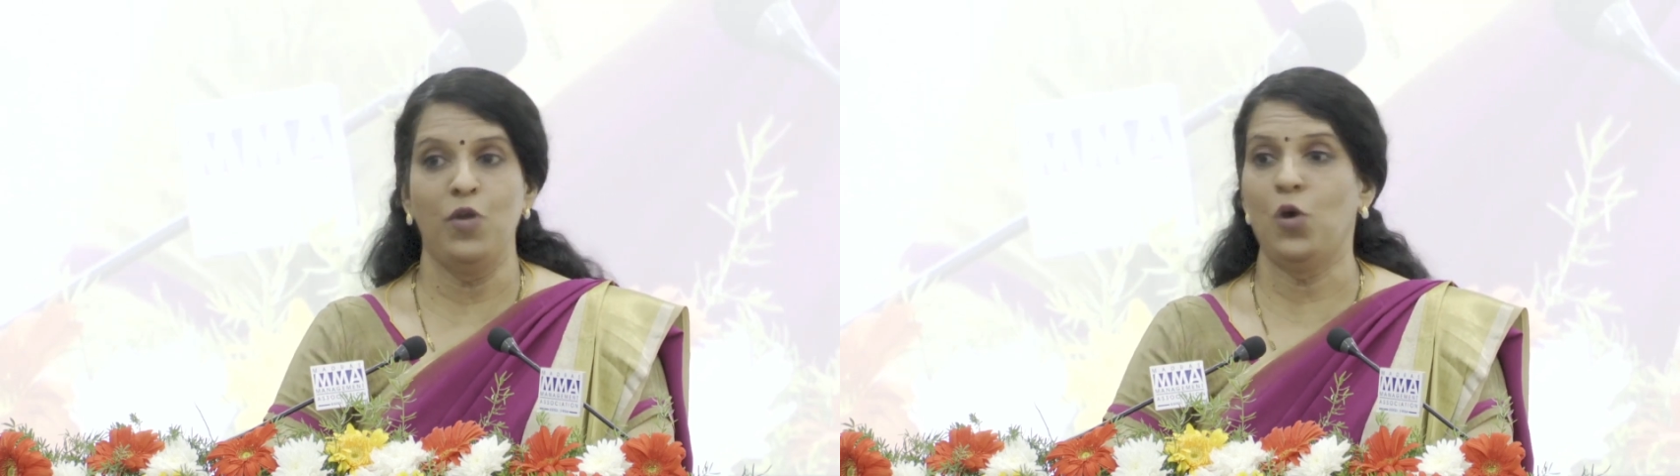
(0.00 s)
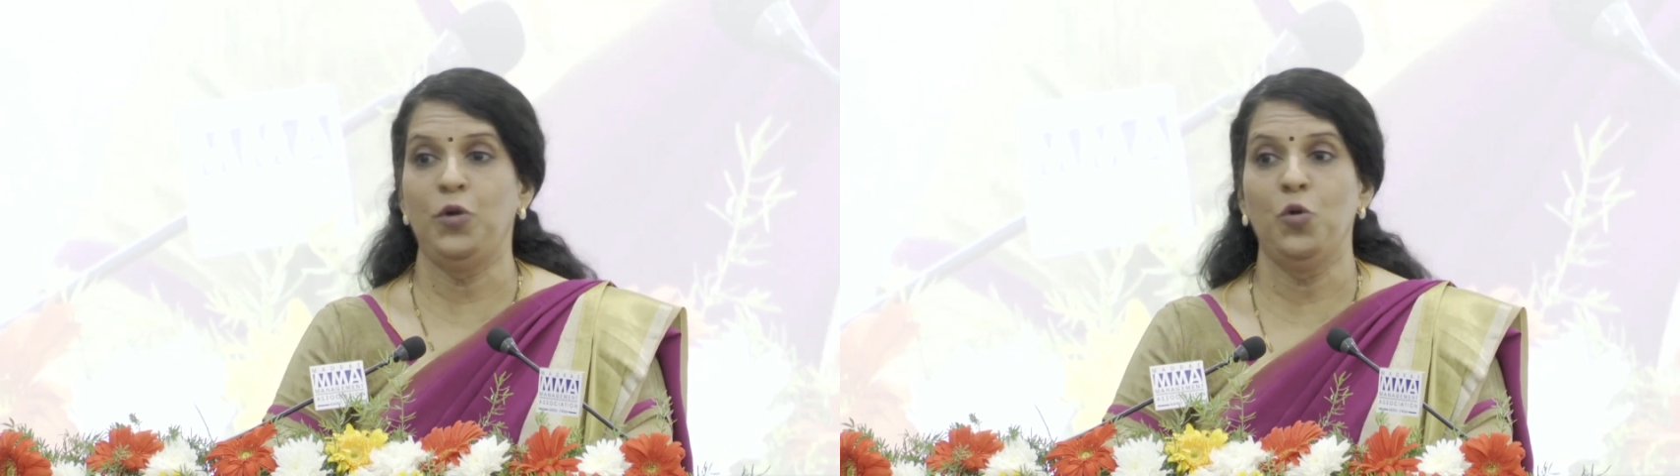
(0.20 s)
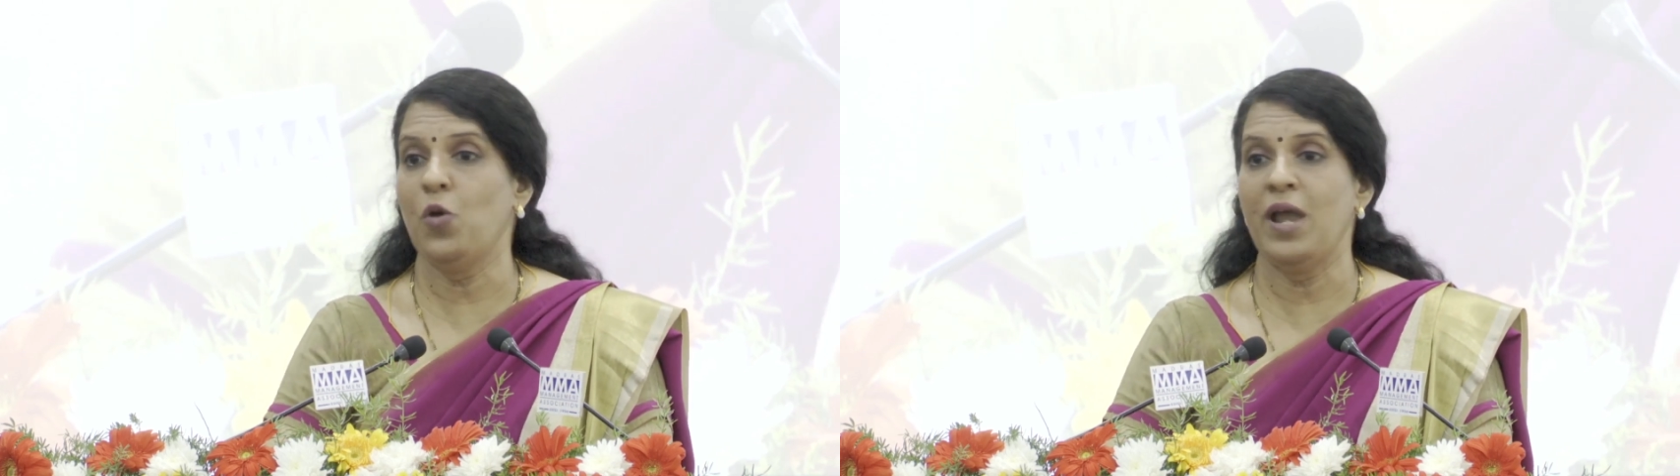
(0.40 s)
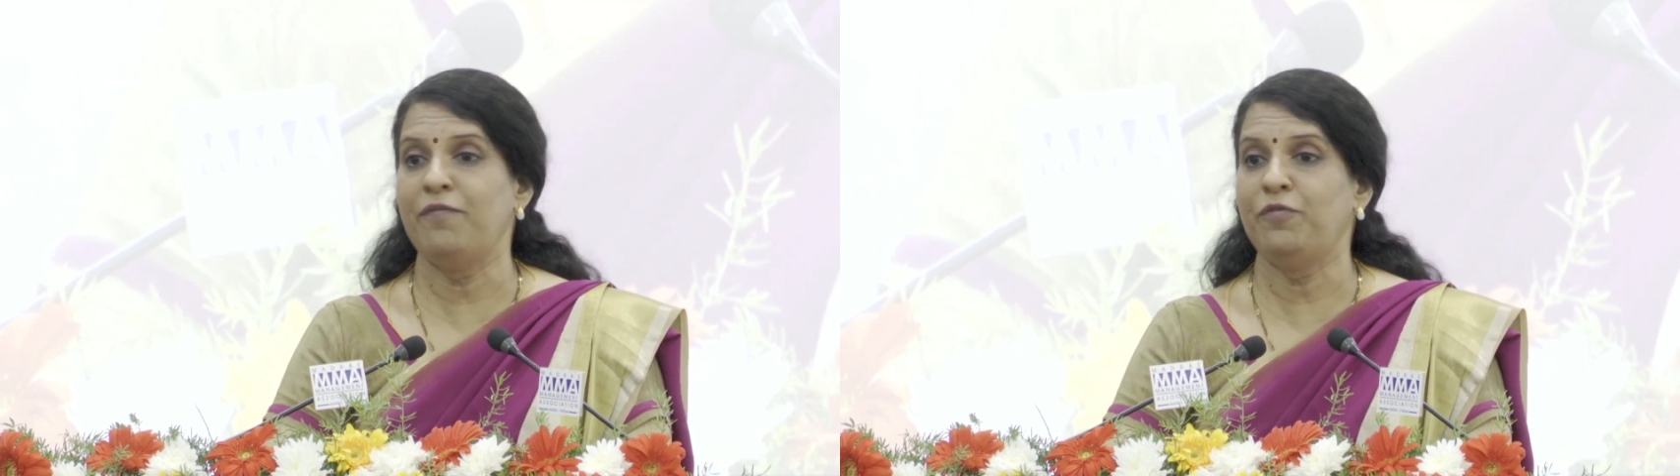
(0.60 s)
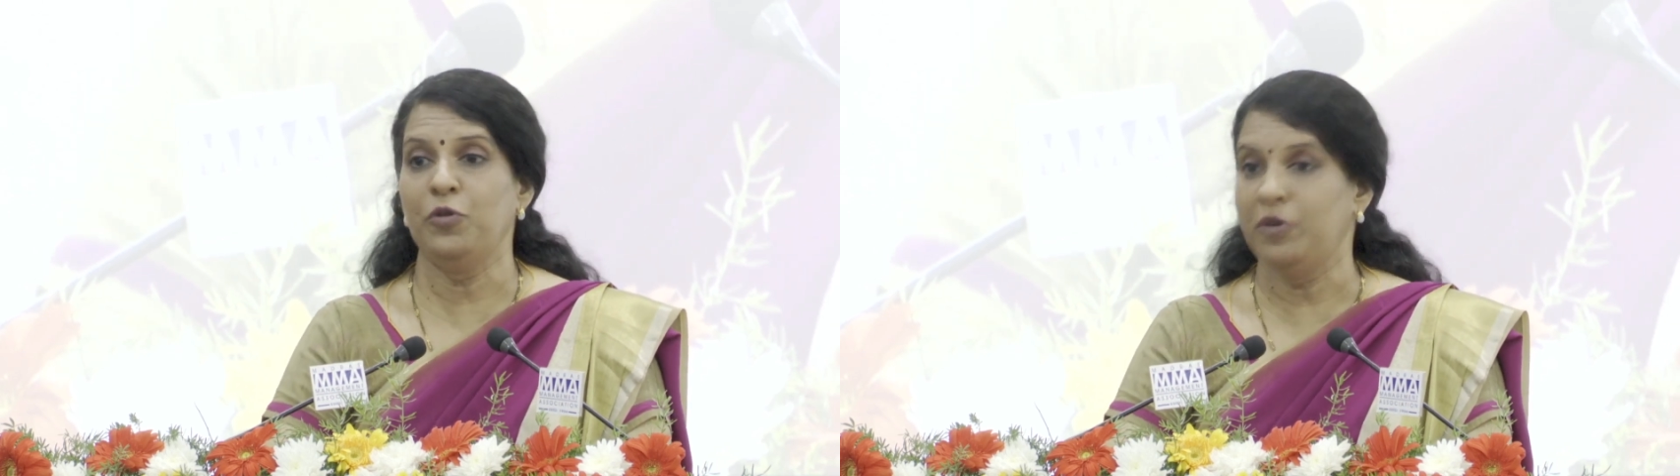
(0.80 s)
all don't
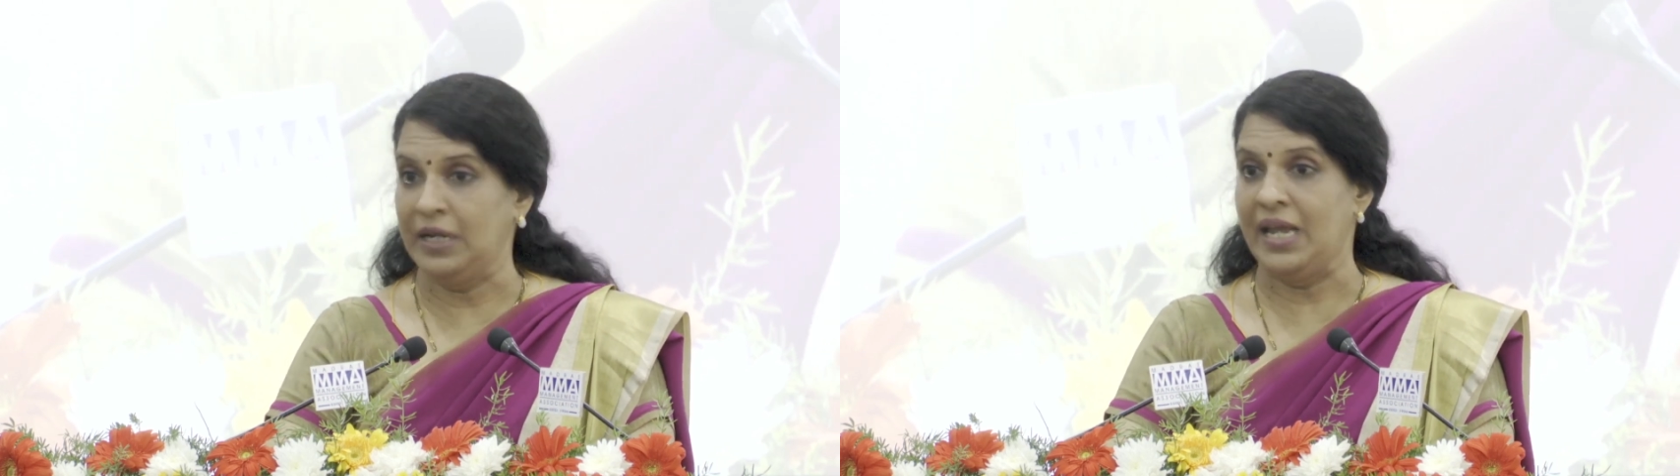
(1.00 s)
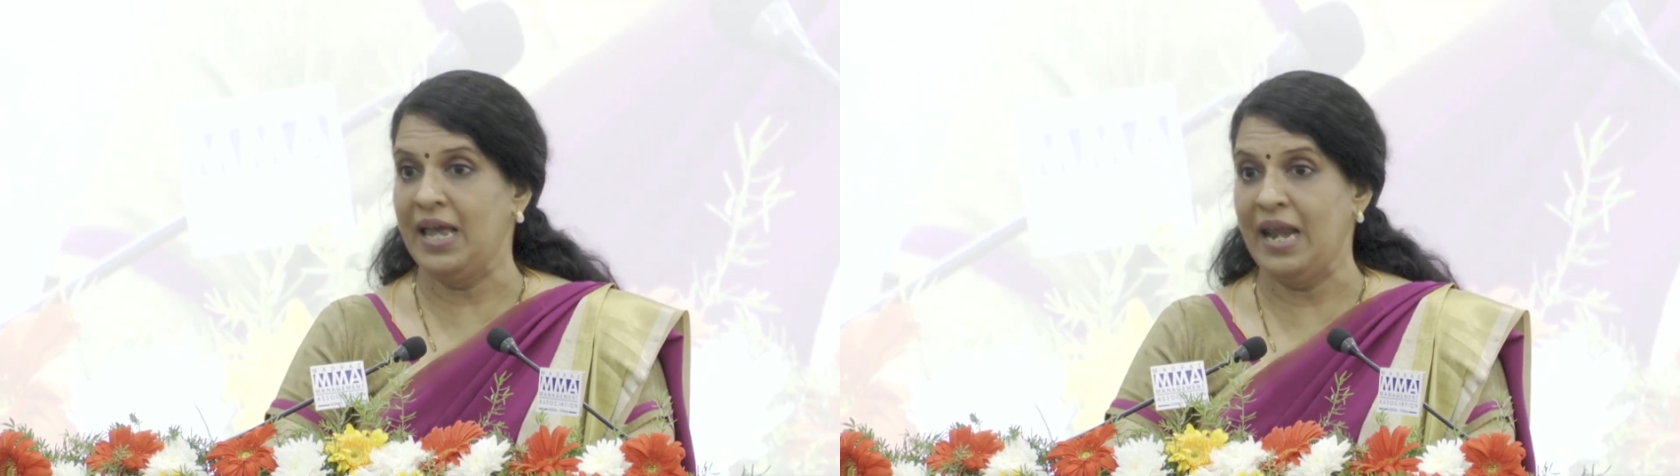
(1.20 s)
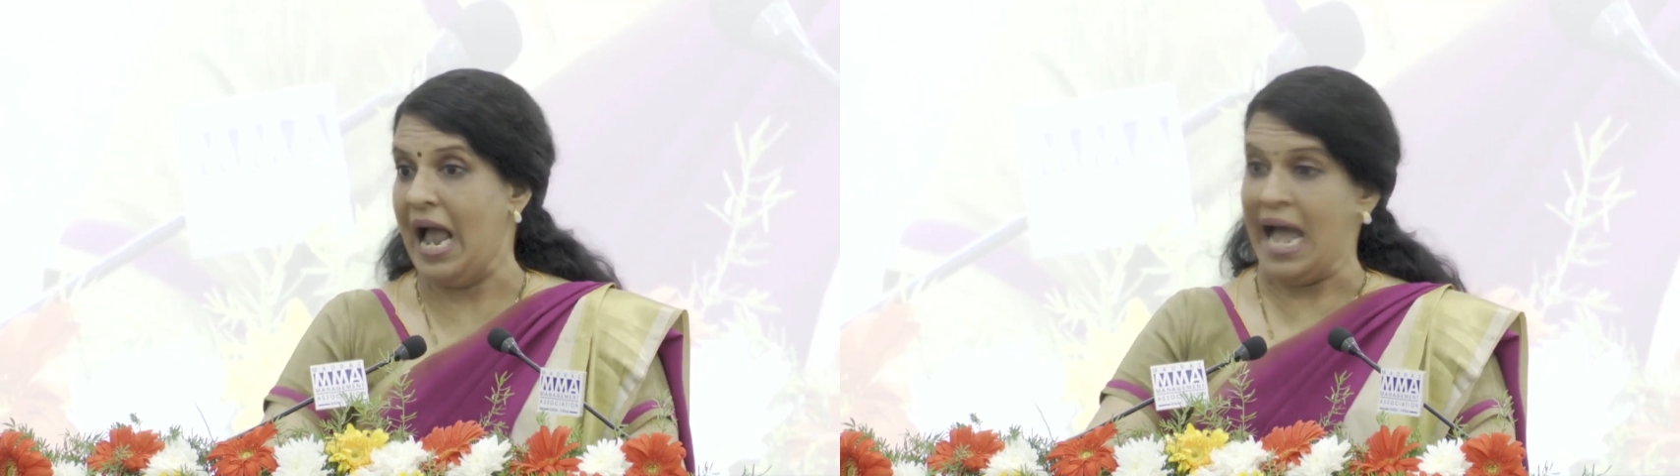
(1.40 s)
have to retire